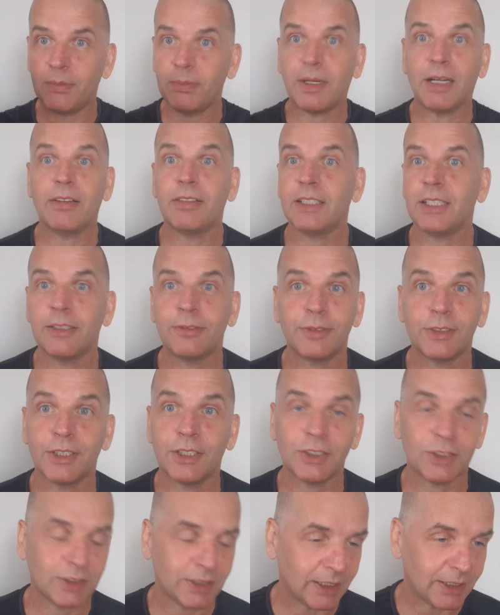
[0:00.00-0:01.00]
Apparently I
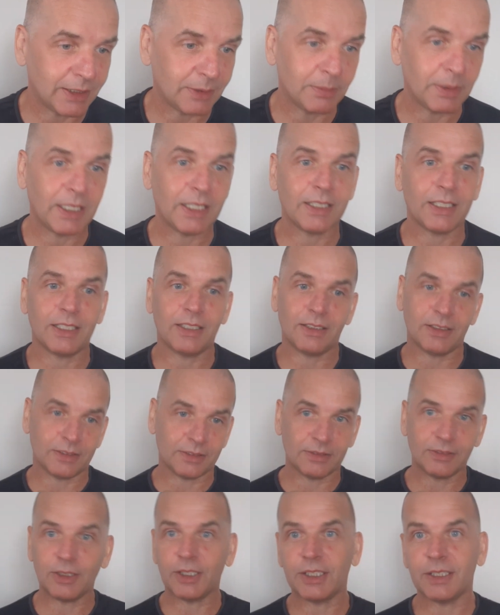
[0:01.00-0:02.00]
forgot to tell you about that
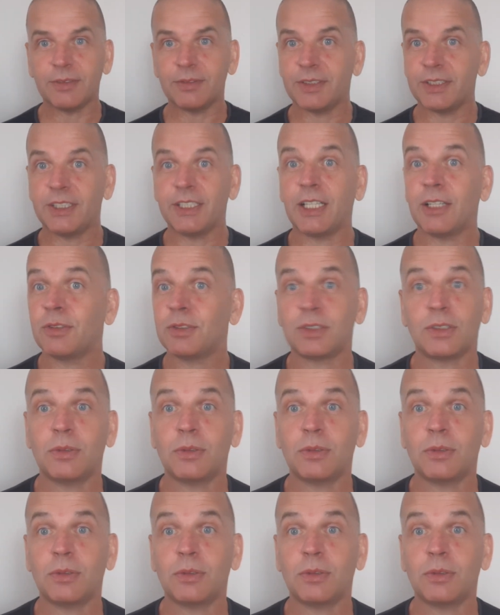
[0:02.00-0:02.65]
on other videos,